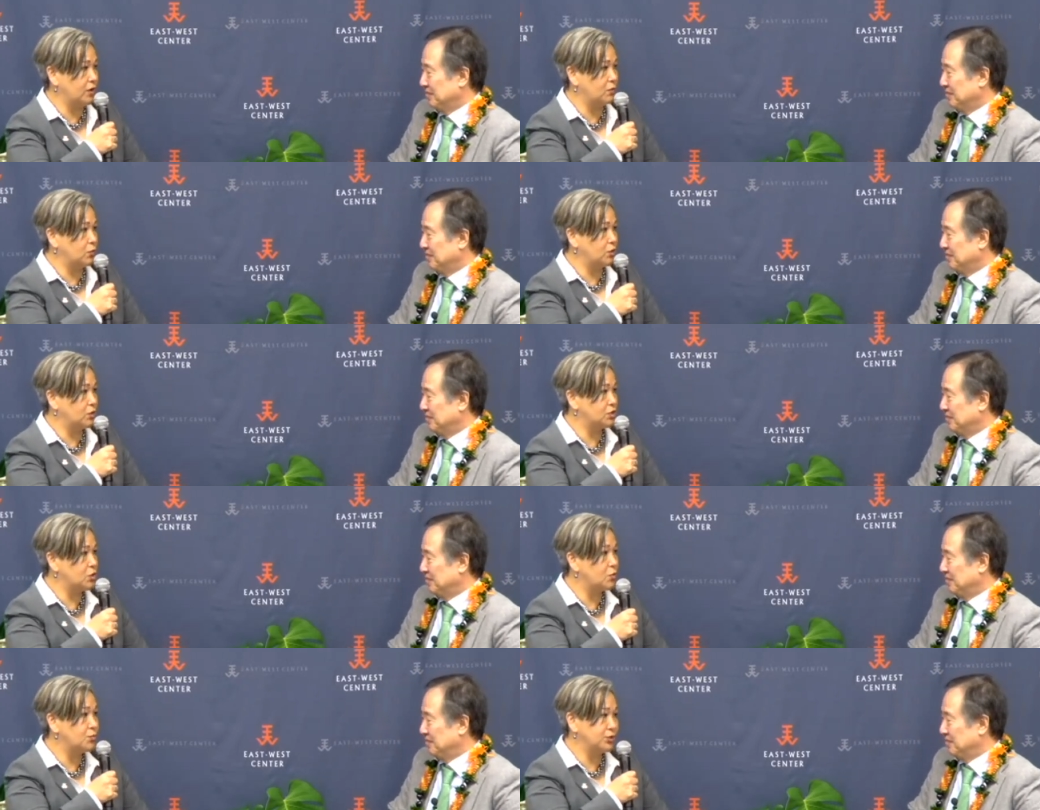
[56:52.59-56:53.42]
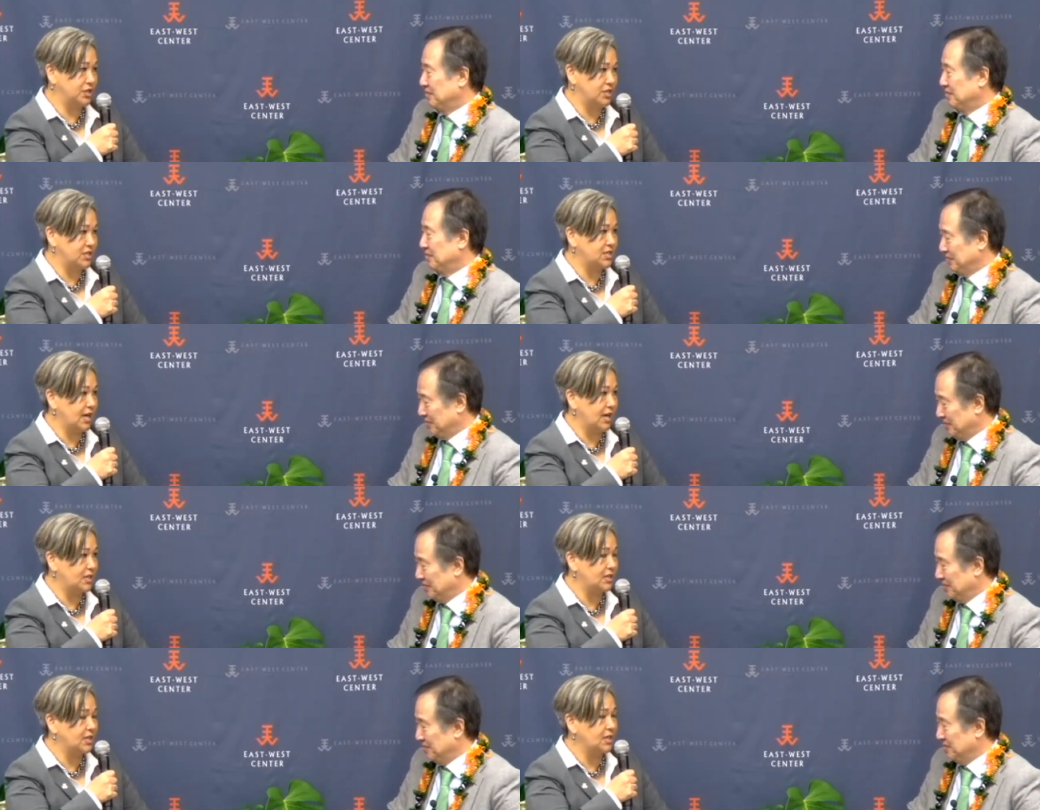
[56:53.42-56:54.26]
Speaker 1: And we're so pleased
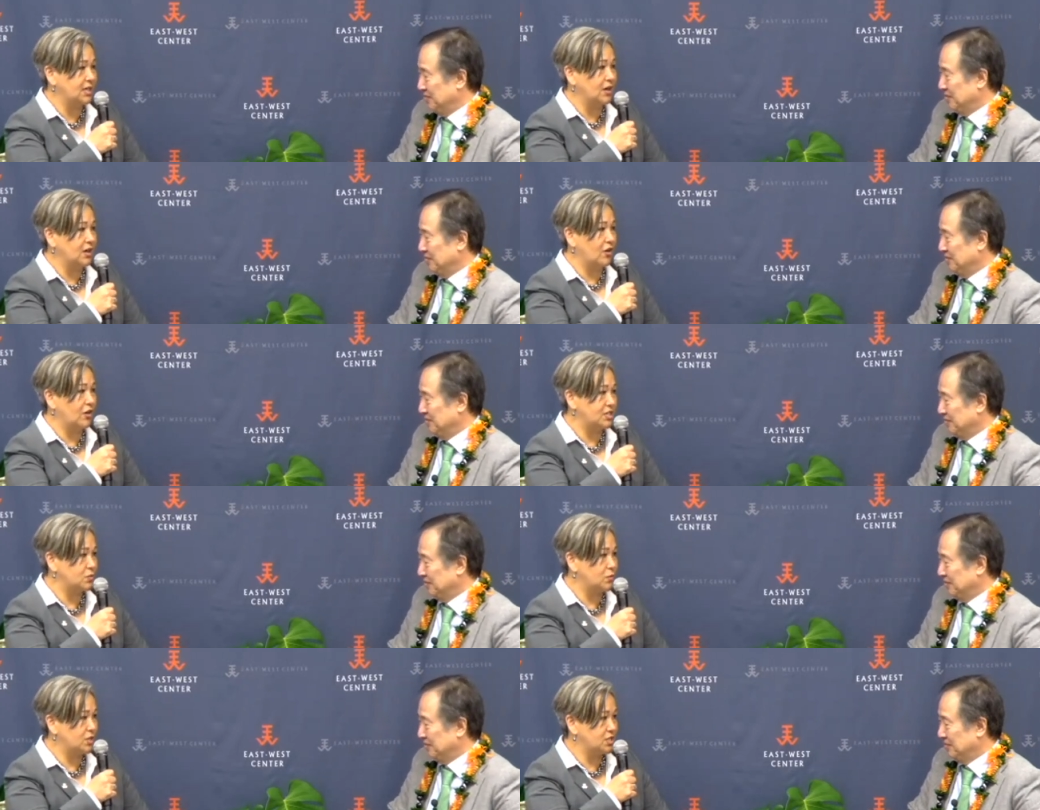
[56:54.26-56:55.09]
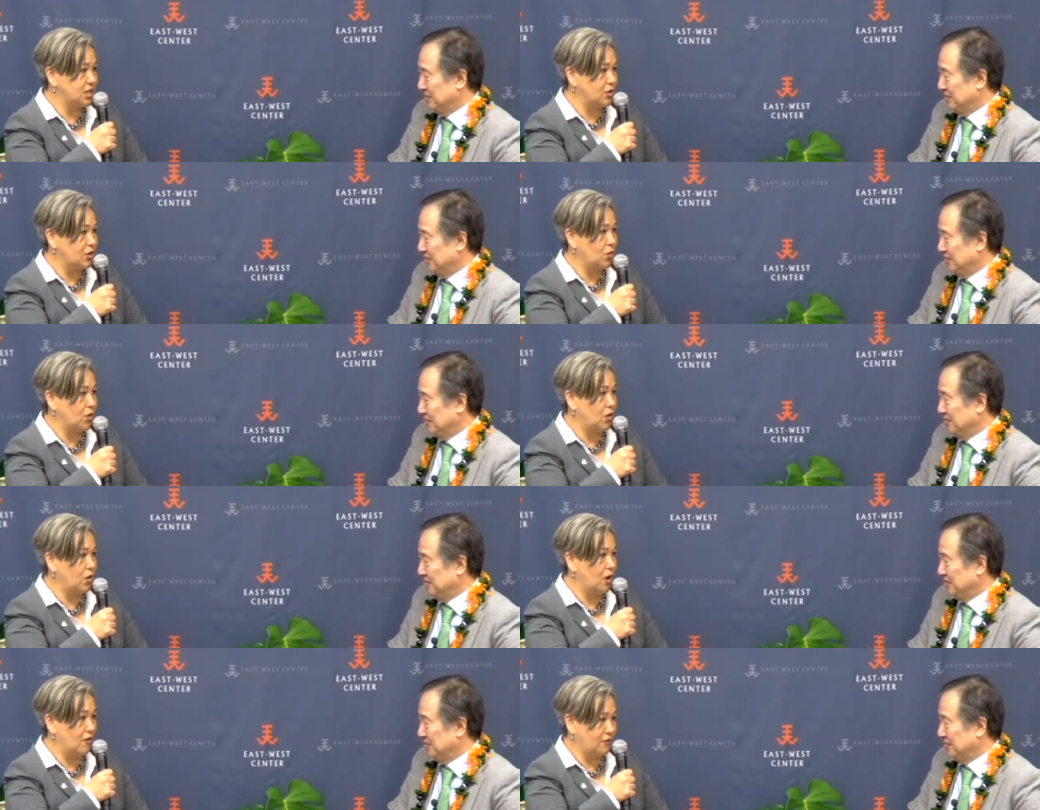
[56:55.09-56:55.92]
that our East West Center
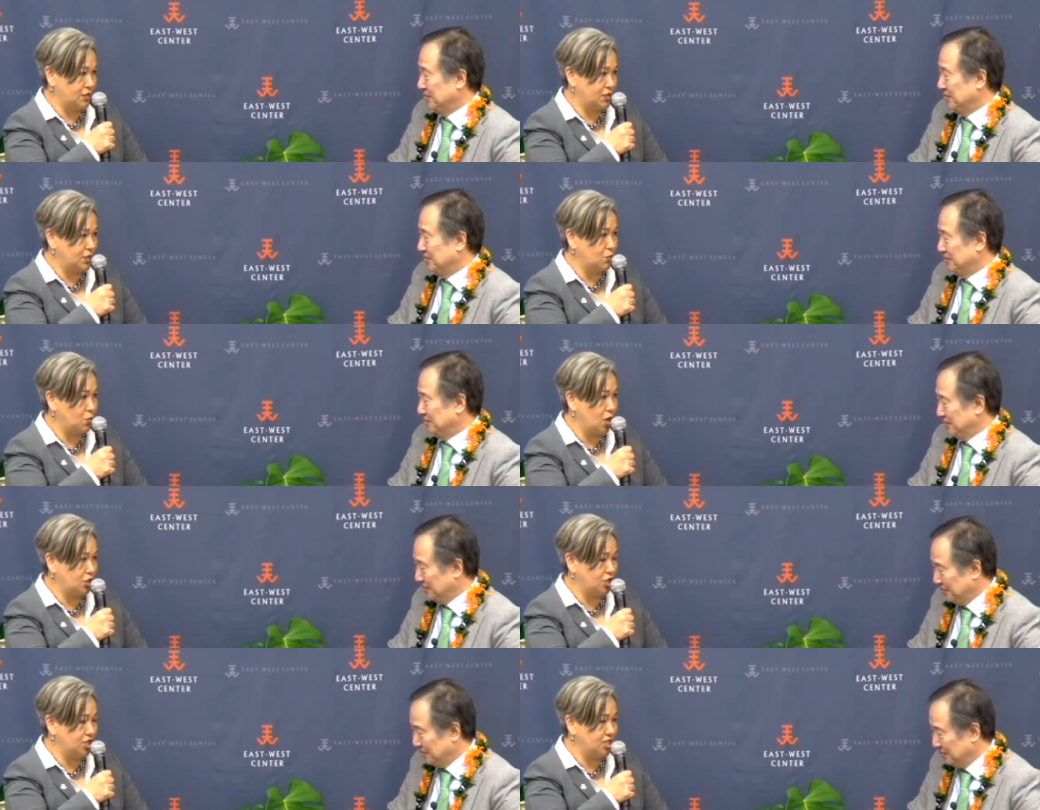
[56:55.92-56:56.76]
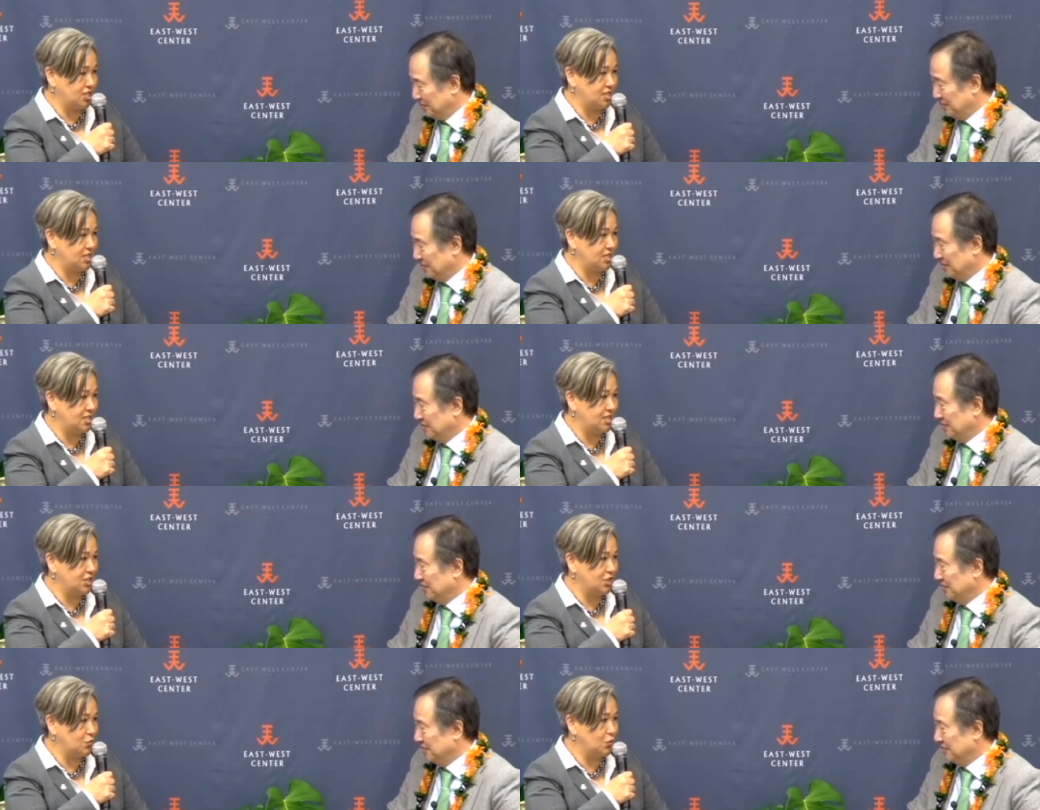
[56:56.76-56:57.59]
office in Washington, D.C.,
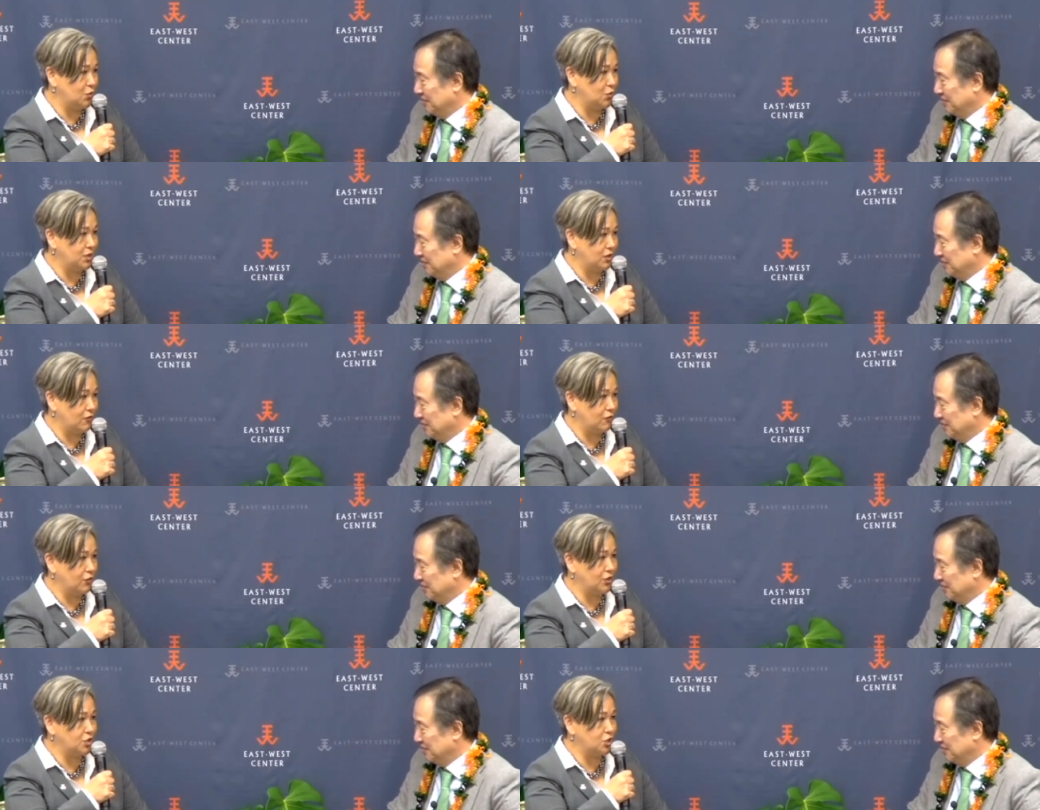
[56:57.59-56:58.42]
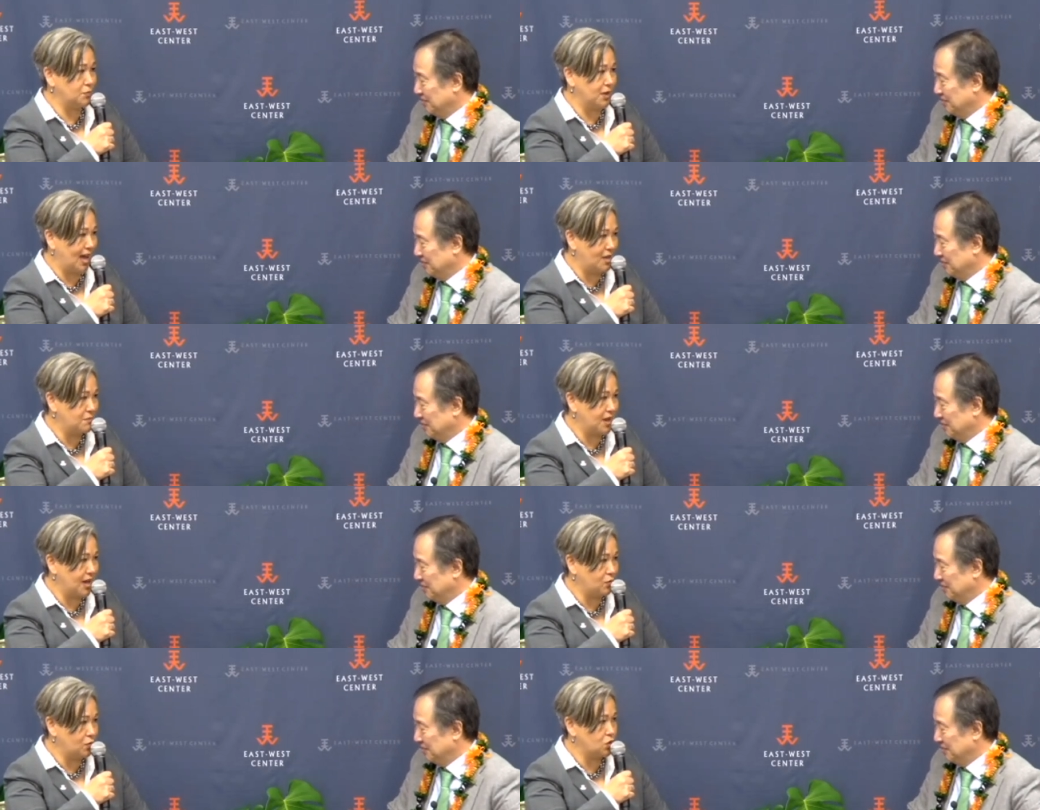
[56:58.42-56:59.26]
that you will be there for the Japan
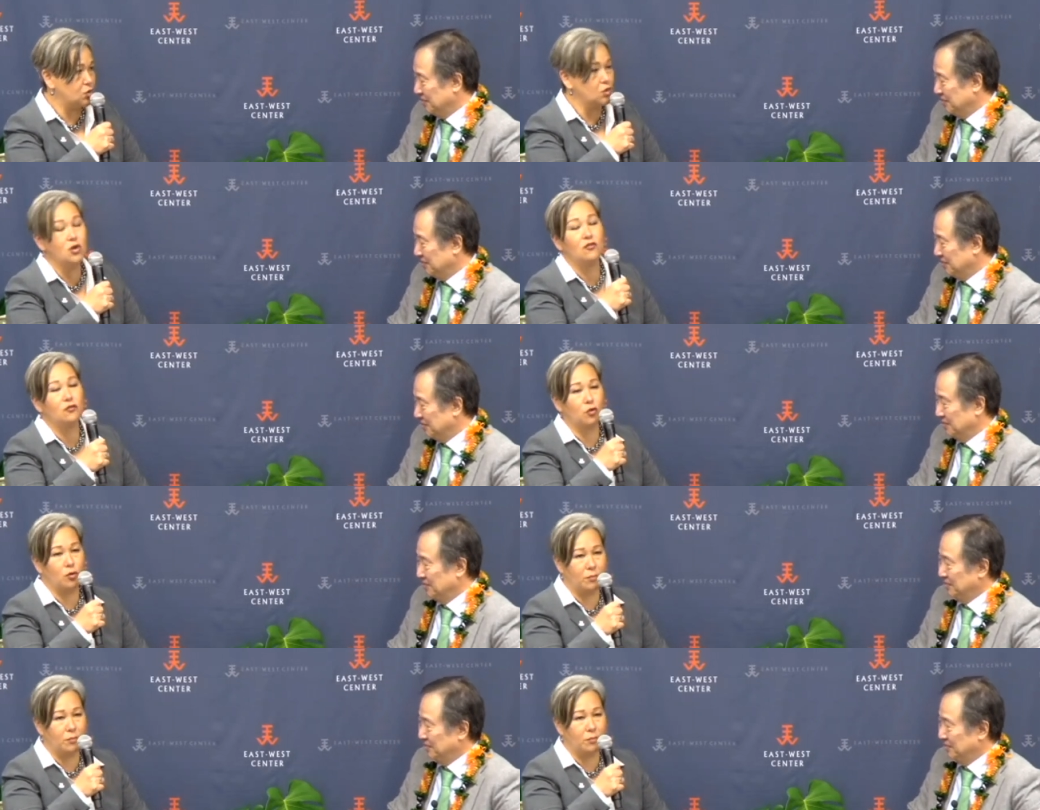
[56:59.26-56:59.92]
Matters for